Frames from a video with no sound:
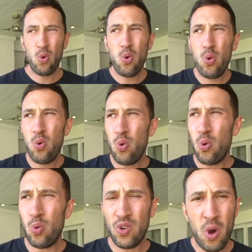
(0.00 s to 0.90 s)

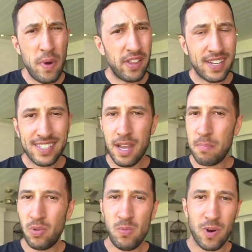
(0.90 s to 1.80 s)
Ooh, nobody likes to get
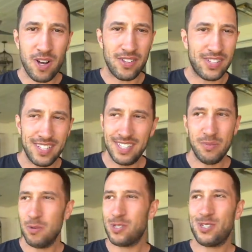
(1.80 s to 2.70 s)
blue balled.
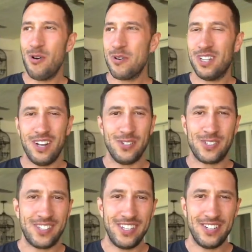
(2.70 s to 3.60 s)
We're so
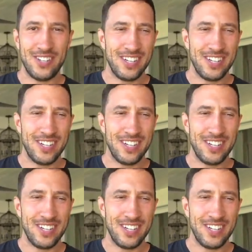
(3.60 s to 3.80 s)
close too.